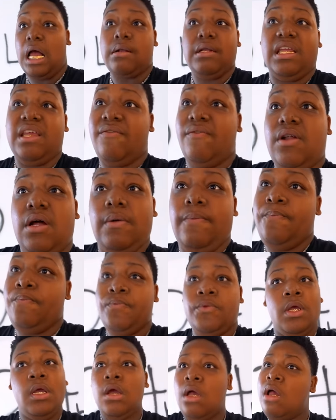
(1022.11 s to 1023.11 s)
It's time to give it
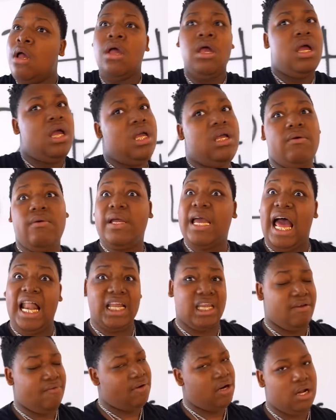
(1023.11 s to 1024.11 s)
up. No, no, no. We, we
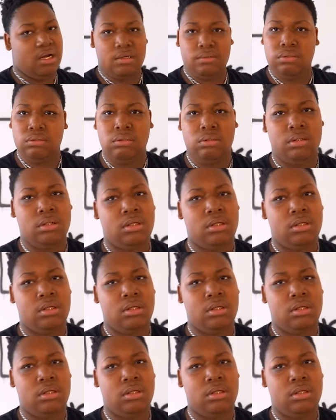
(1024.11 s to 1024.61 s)
gotta give it up.